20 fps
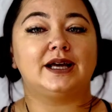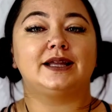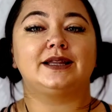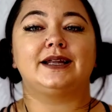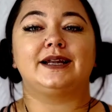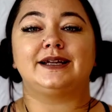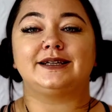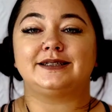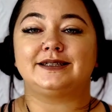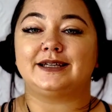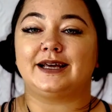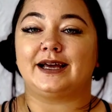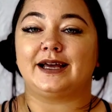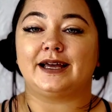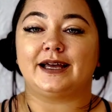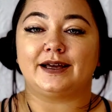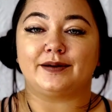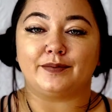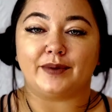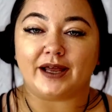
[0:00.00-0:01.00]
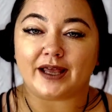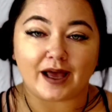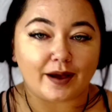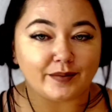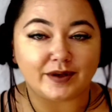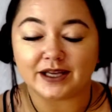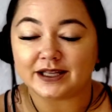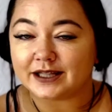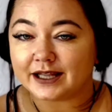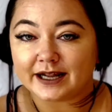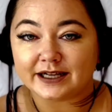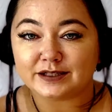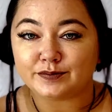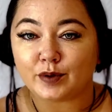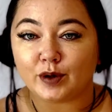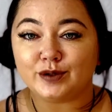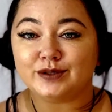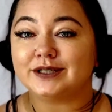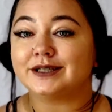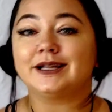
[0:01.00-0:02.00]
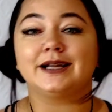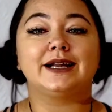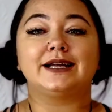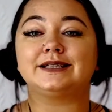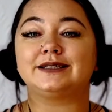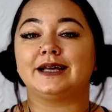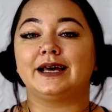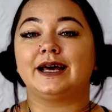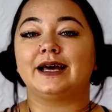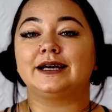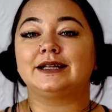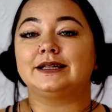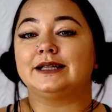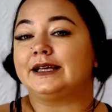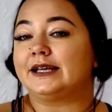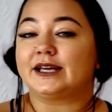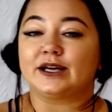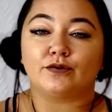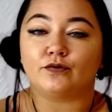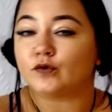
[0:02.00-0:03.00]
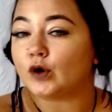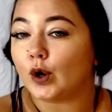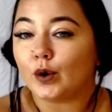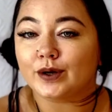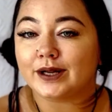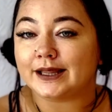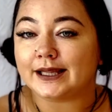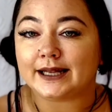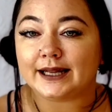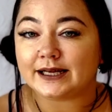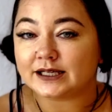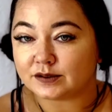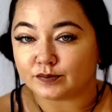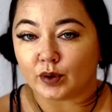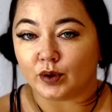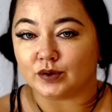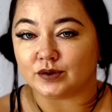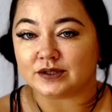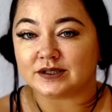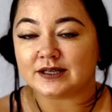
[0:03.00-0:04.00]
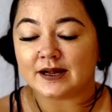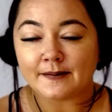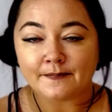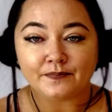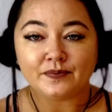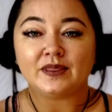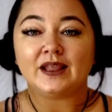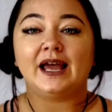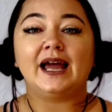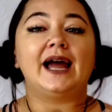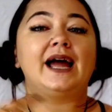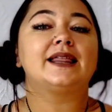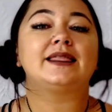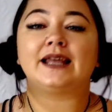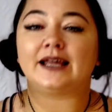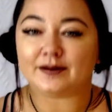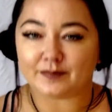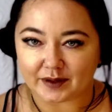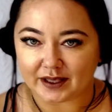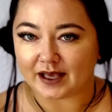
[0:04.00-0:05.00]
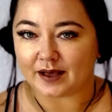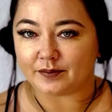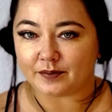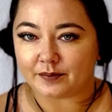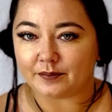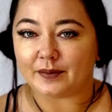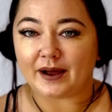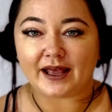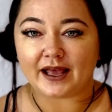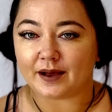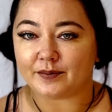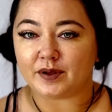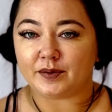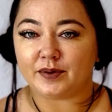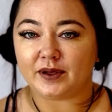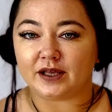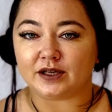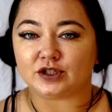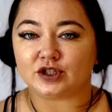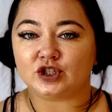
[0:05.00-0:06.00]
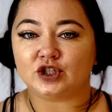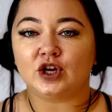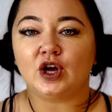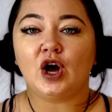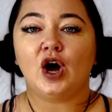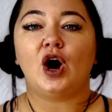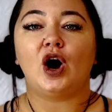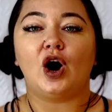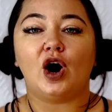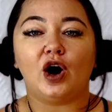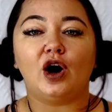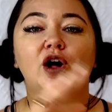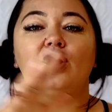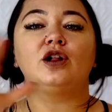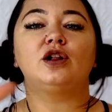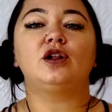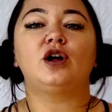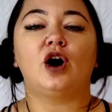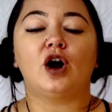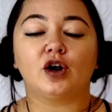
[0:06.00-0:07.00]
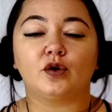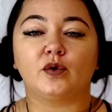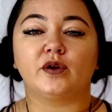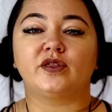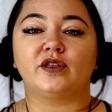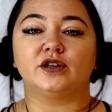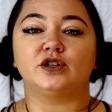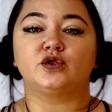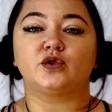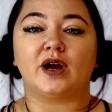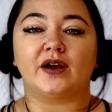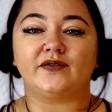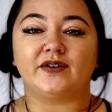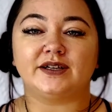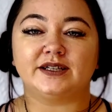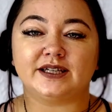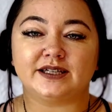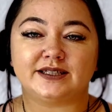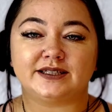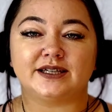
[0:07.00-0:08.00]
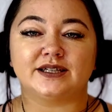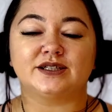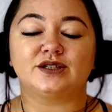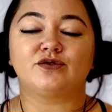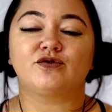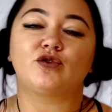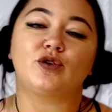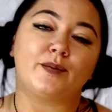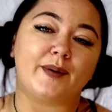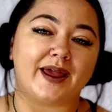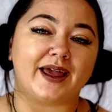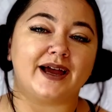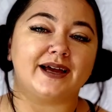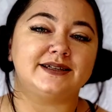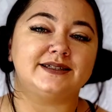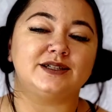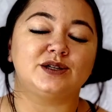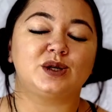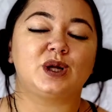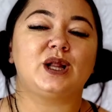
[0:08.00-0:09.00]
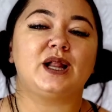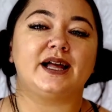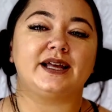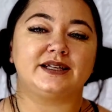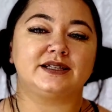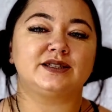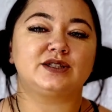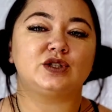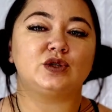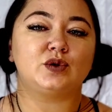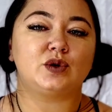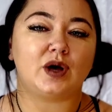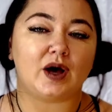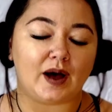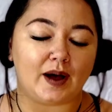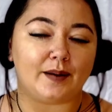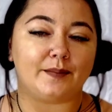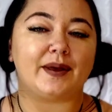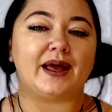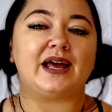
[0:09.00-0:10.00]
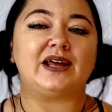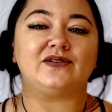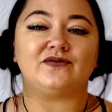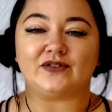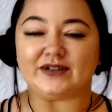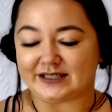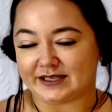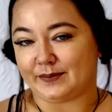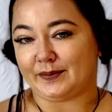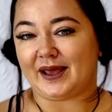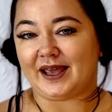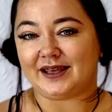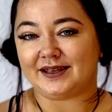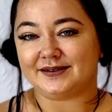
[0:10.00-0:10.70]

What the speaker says: and then I tag Miami in the next post, and then I tag Lincoln Road in the next post, and then Miami Beach. All are within driving distance for my ideal clients to come and visit me.